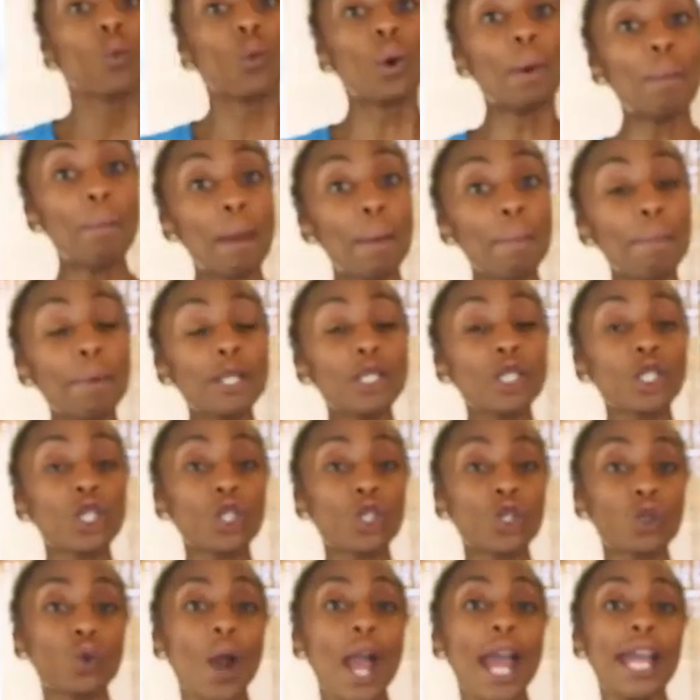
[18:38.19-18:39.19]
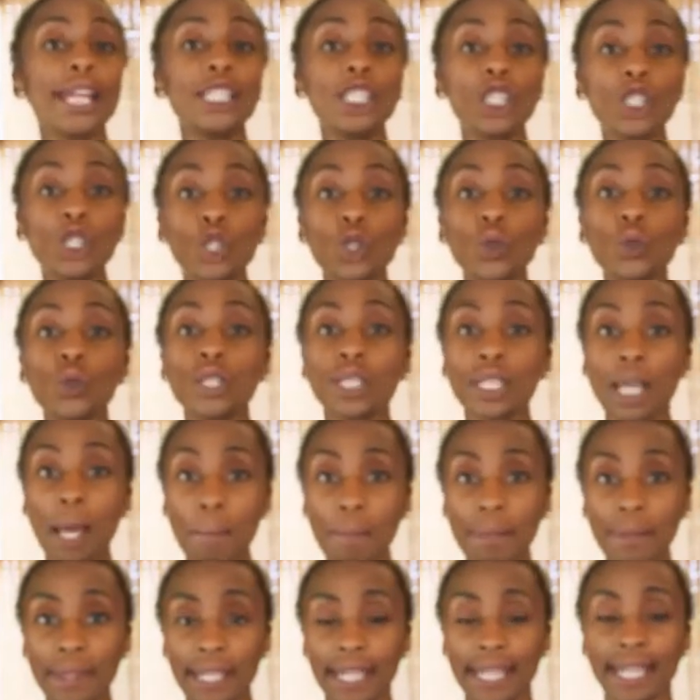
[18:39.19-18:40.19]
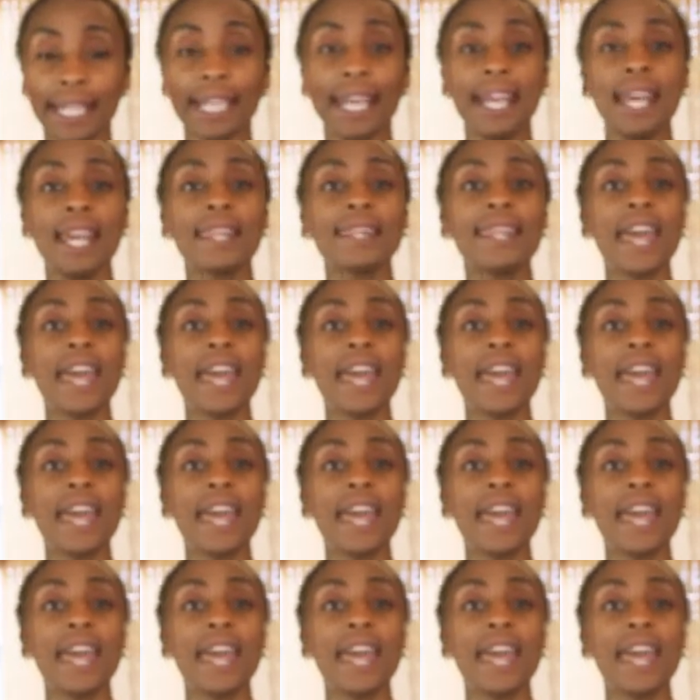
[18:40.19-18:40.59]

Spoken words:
Remember to try to do something